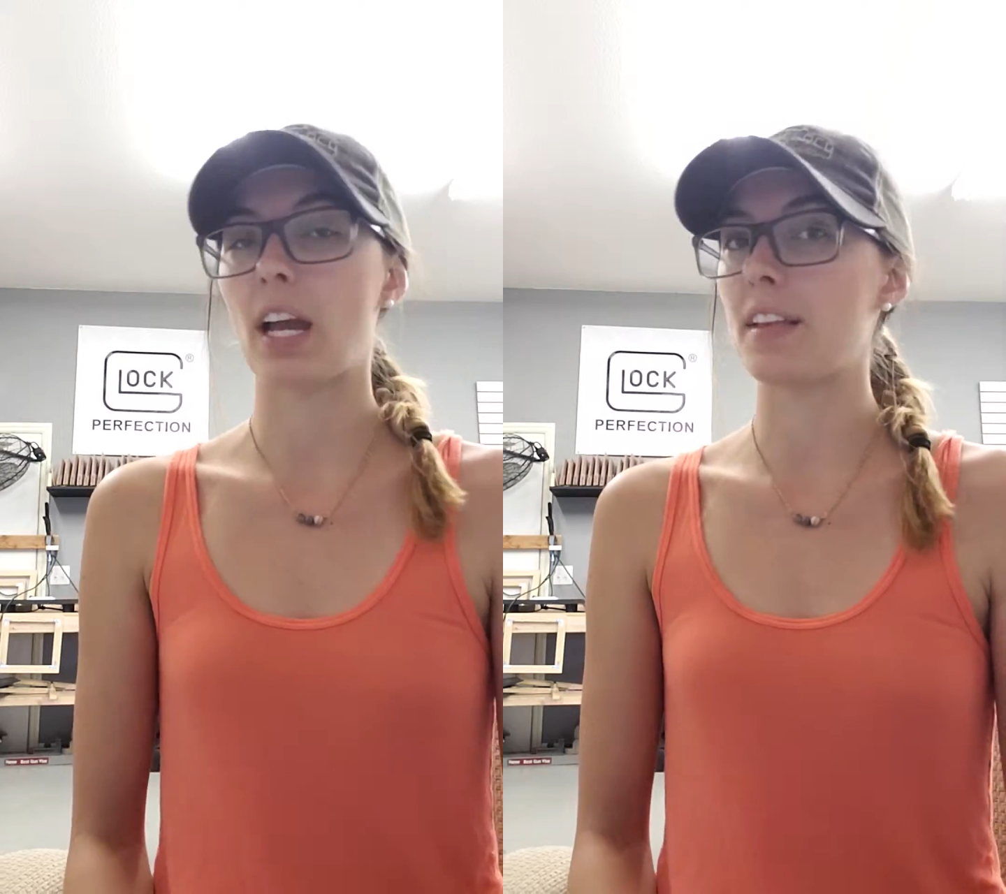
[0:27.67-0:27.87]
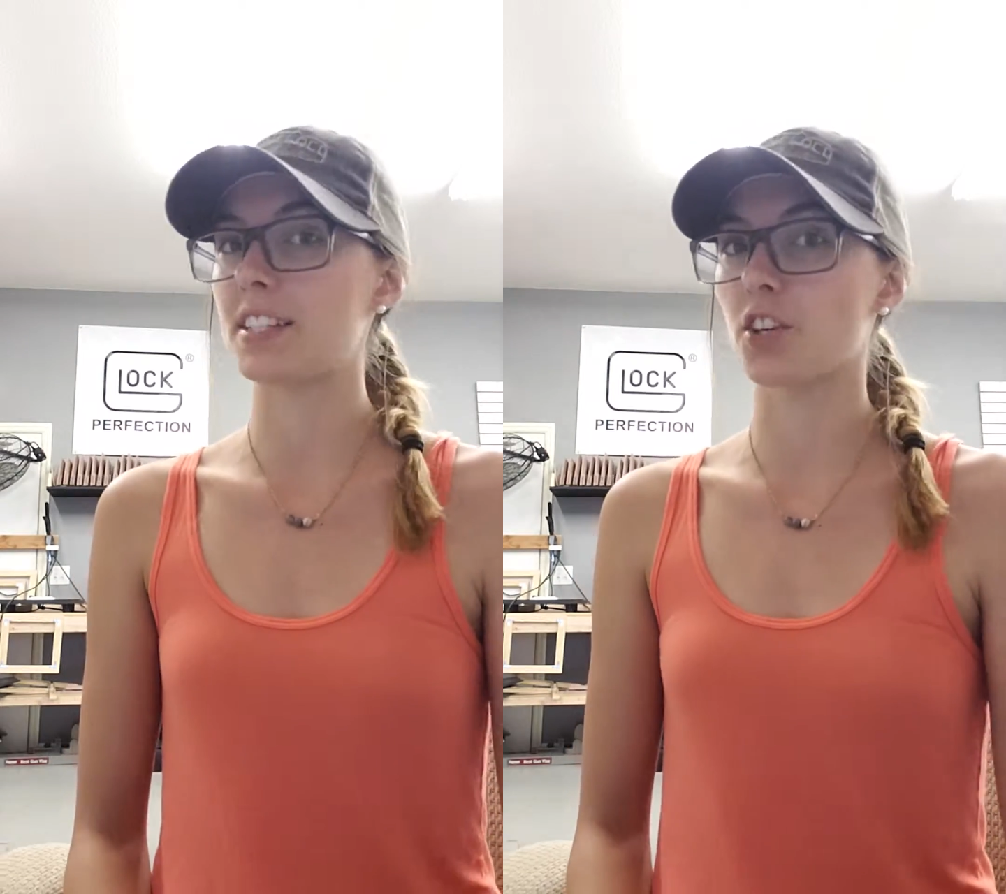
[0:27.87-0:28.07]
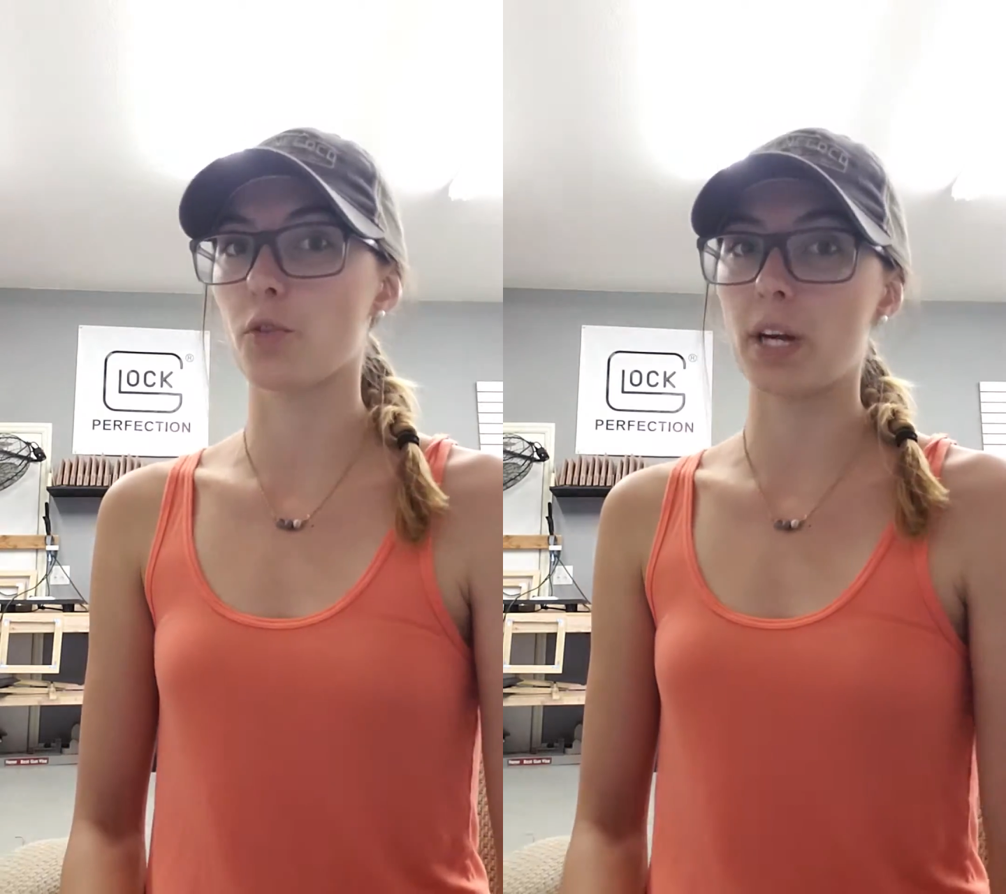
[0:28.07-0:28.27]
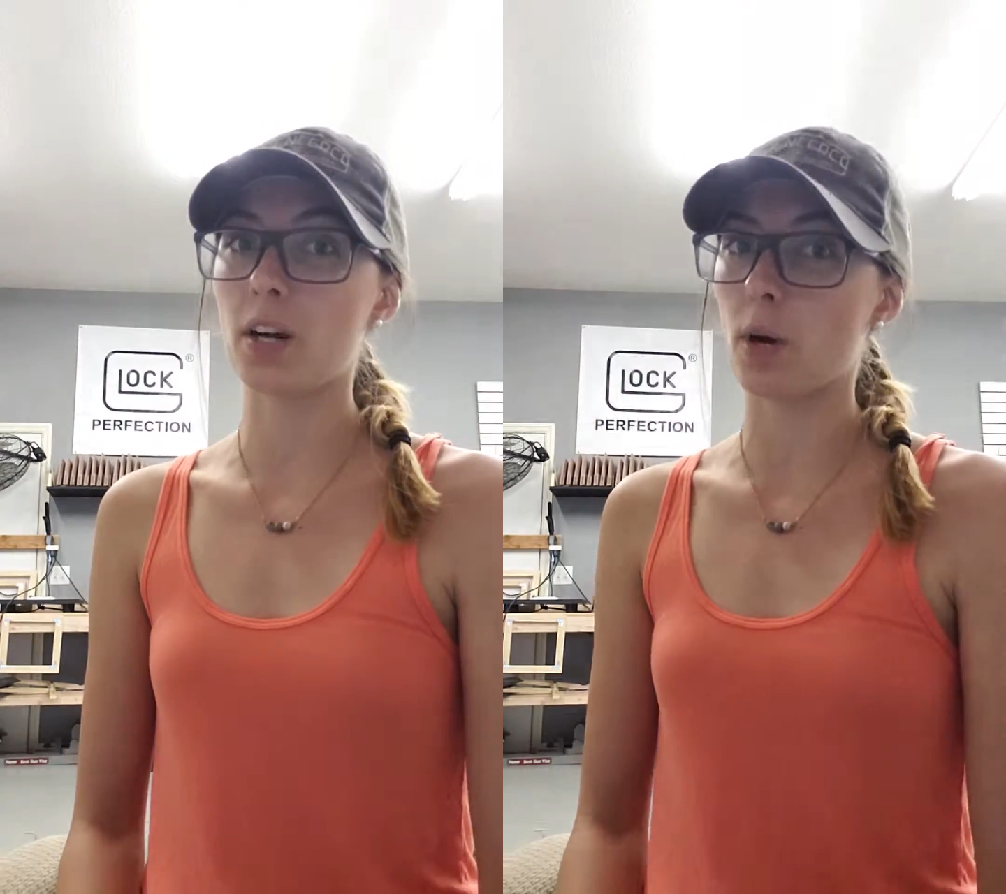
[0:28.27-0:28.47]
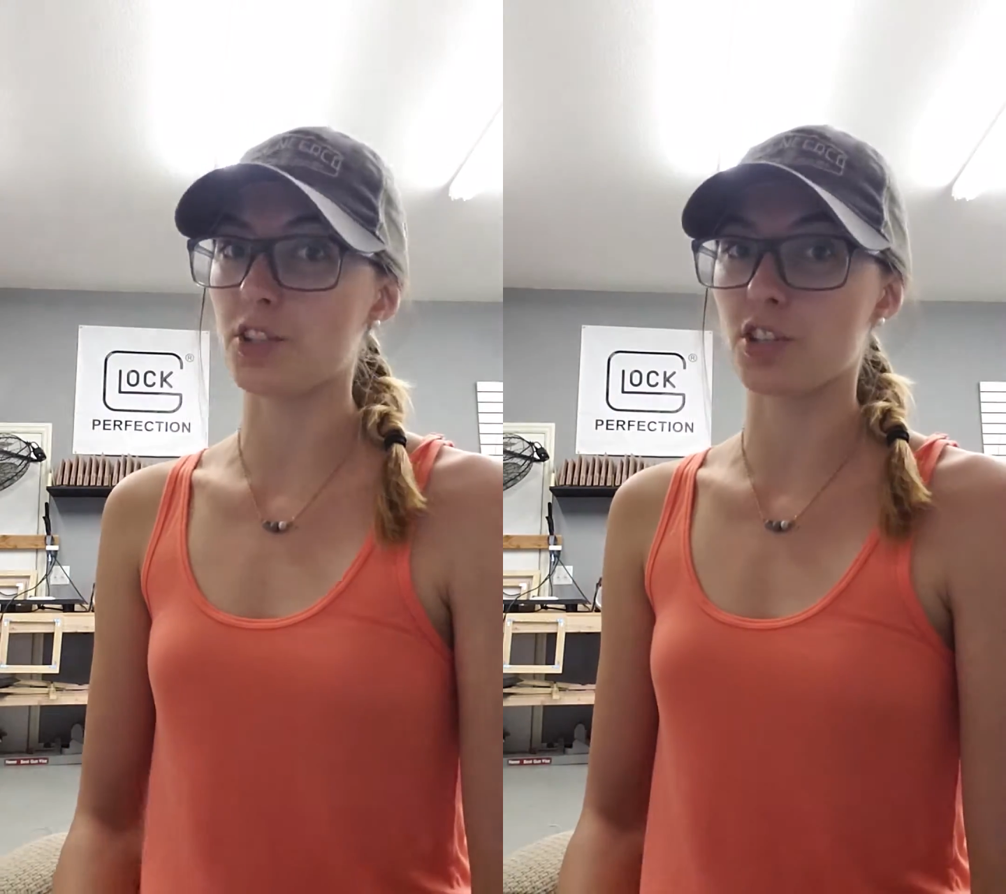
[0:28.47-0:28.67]
And that's a
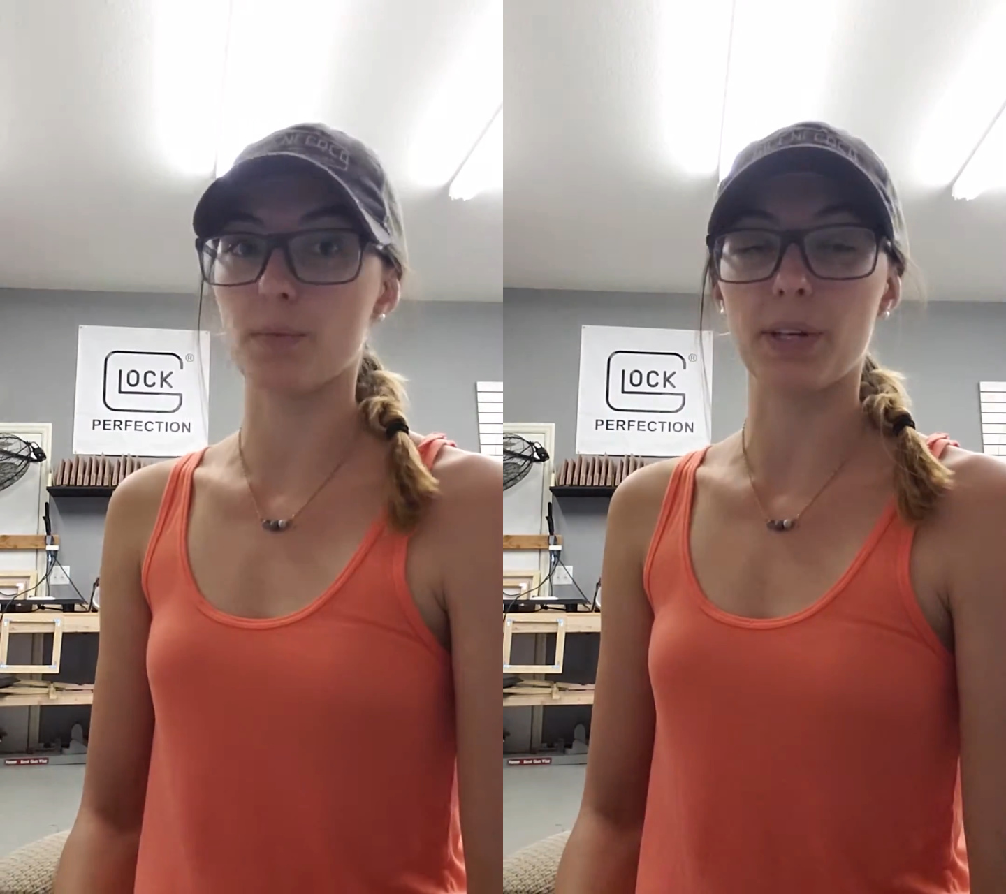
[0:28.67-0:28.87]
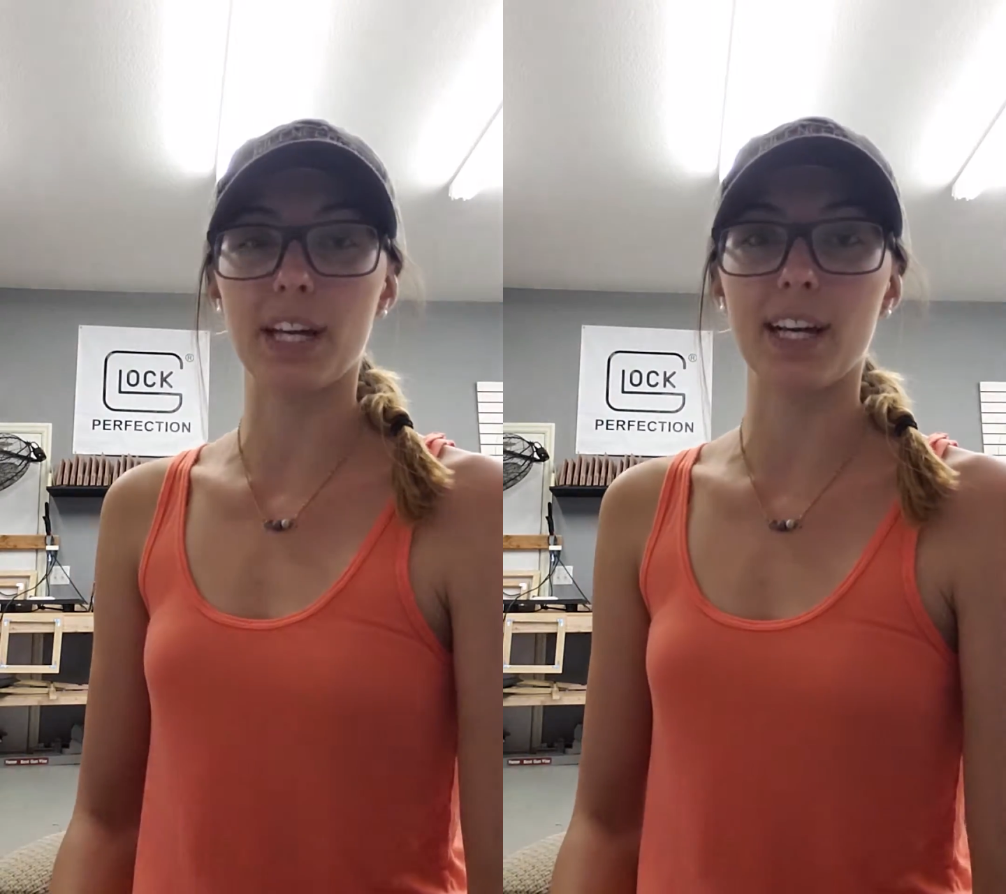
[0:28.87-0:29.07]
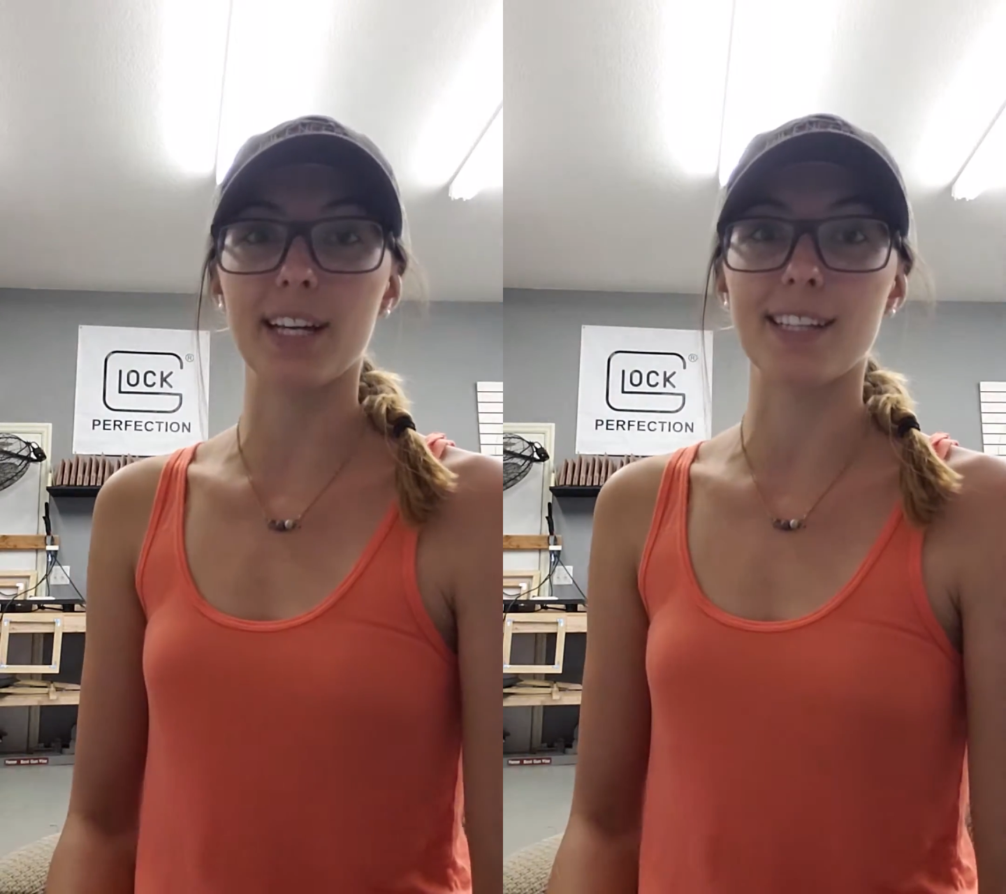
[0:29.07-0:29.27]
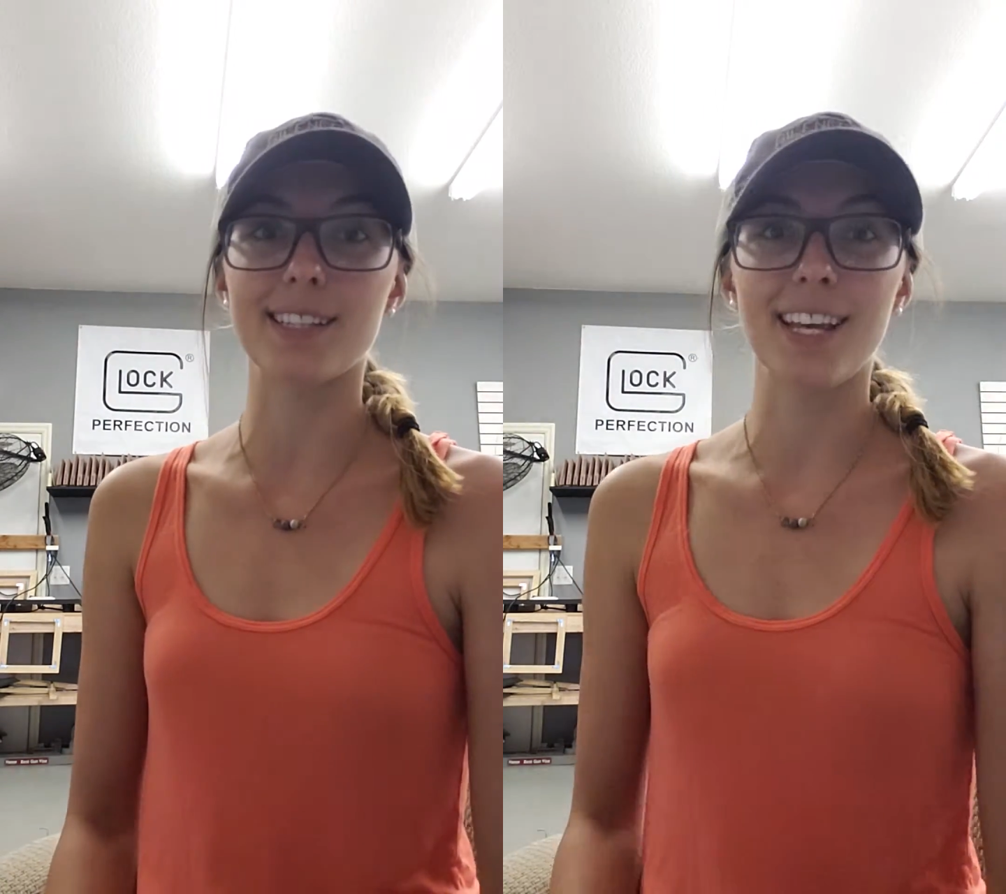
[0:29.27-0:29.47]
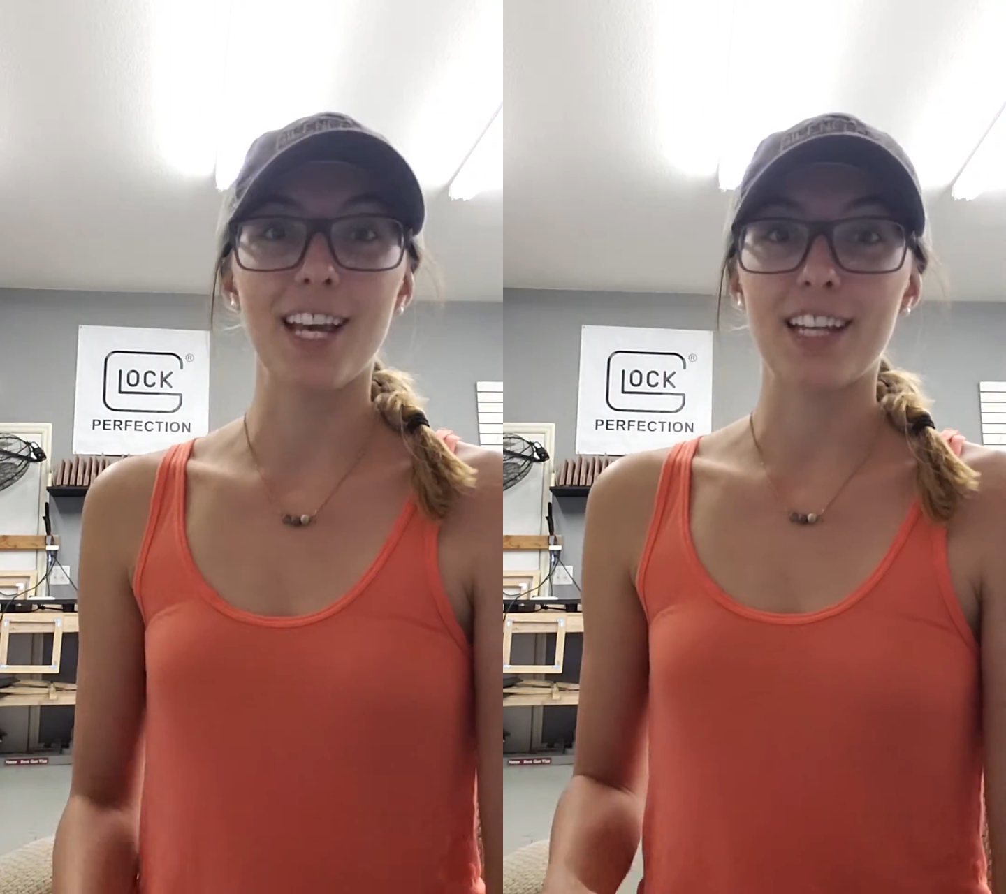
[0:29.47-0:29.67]
great question because